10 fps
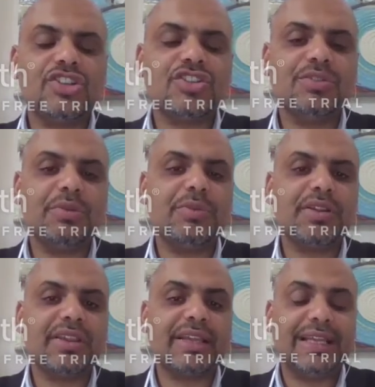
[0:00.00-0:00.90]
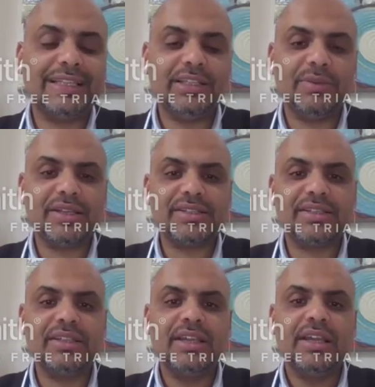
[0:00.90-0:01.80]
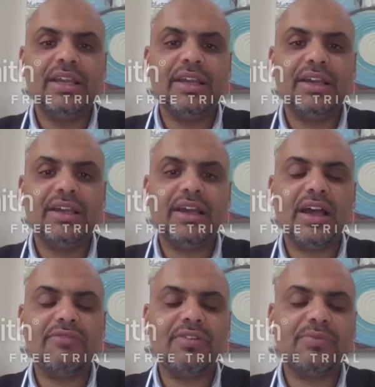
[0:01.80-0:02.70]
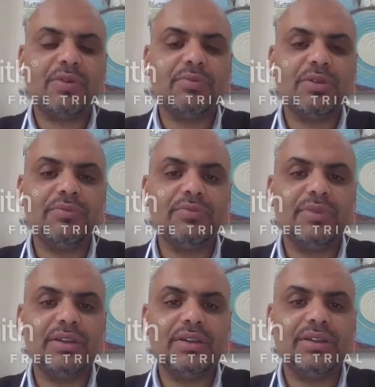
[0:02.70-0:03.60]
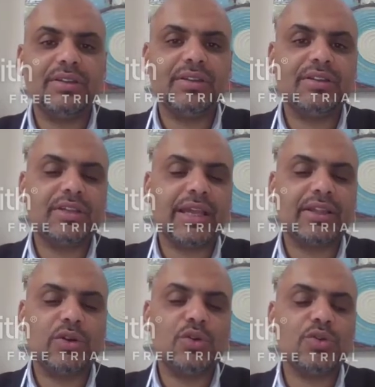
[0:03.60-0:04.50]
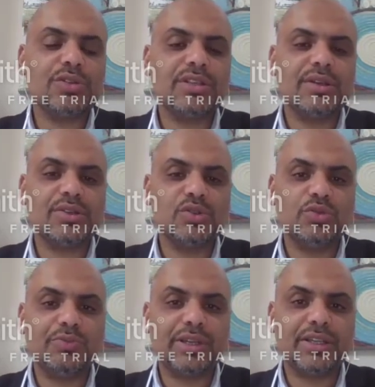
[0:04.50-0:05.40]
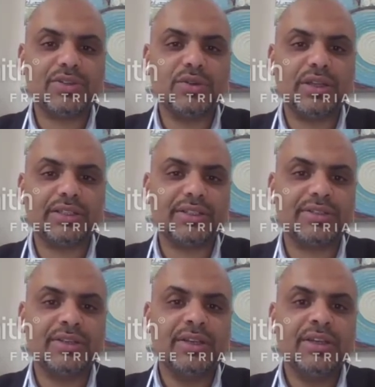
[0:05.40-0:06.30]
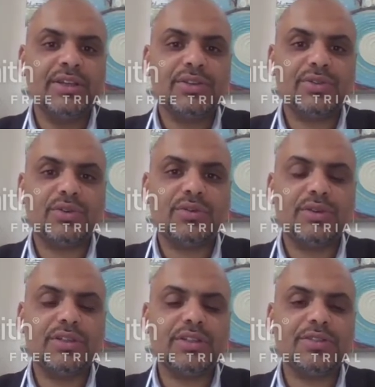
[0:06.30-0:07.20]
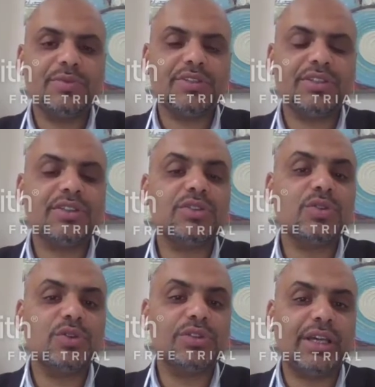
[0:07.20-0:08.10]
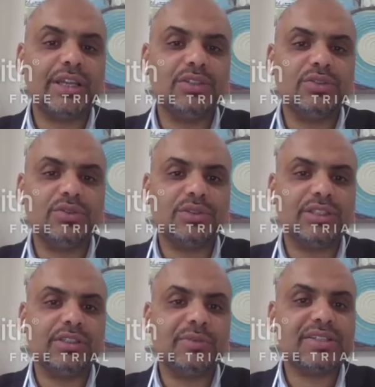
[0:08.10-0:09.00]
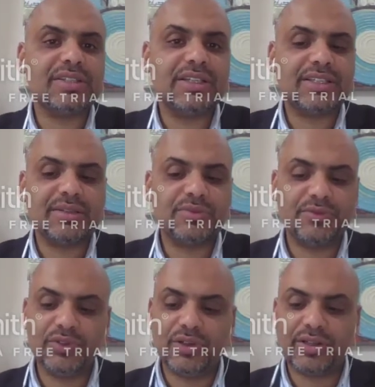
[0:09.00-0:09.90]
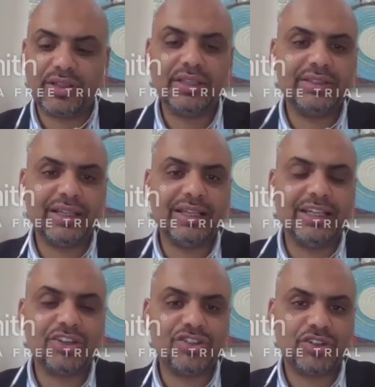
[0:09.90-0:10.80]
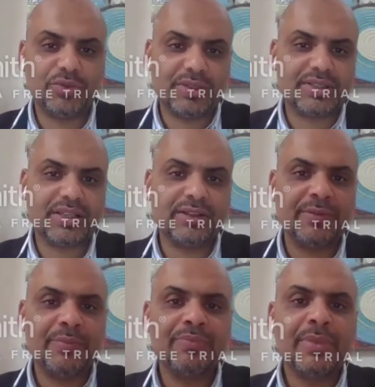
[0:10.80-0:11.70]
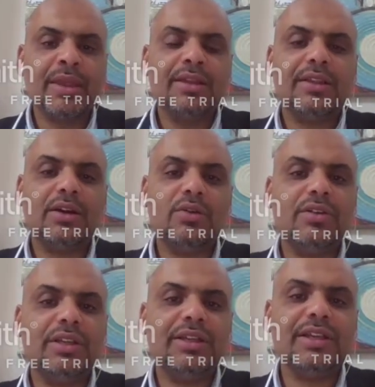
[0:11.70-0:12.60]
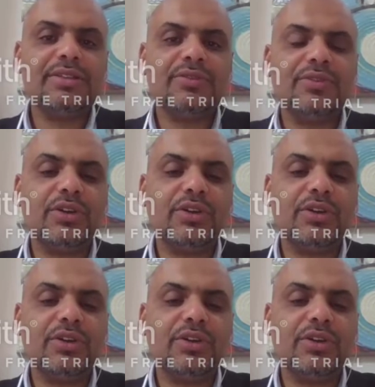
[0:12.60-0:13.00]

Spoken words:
just remember that clindamycin have a problem. It can cause pseudomembranous colitis. So it's better not to go directly to clindamycin except if you are allergic to penicillin. Now, in case